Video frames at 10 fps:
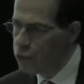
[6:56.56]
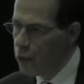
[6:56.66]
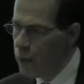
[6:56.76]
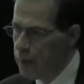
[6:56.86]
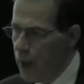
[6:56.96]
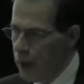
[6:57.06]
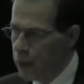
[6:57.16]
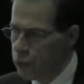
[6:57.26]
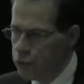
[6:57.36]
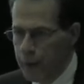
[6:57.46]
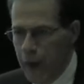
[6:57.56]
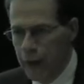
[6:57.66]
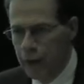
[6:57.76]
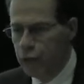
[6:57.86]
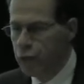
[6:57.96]
So when Mike was
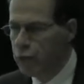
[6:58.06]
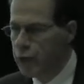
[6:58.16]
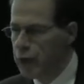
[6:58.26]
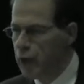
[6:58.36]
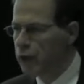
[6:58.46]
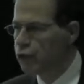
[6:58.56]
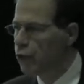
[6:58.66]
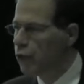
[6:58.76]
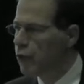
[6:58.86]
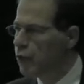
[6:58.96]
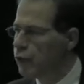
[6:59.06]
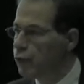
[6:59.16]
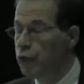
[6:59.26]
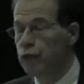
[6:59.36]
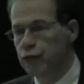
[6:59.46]
about 3, I
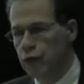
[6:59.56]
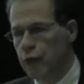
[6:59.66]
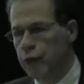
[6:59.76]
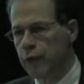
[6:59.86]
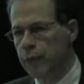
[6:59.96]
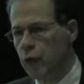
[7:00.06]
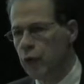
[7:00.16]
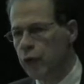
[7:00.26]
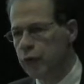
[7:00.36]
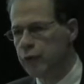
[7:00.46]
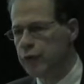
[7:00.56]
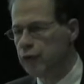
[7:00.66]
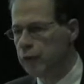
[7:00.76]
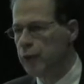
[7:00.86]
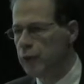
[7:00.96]
first joined the board of a
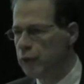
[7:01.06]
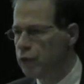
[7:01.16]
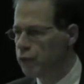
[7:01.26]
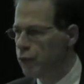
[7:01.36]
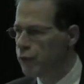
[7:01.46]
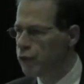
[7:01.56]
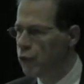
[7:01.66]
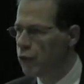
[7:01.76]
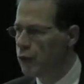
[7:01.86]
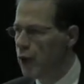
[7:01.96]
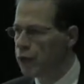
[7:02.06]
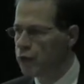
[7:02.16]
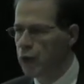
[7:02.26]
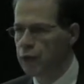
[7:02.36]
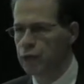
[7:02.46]
disability service
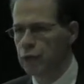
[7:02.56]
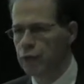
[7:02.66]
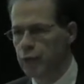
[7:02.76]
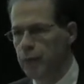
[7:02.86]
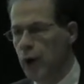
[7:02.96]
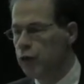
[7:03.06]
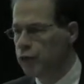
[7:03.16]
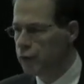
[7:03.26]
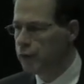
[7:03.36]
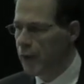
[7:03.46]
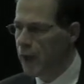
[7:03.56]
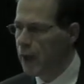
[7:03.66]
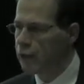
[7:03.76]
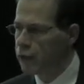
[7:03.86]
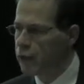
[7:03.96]
organisation, and for most of the
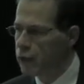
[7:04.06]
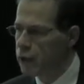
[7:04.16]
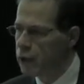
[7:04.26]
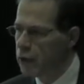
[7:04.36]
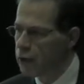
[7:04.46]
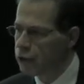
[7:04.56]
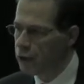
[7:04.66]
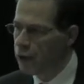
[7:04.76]
last 30 years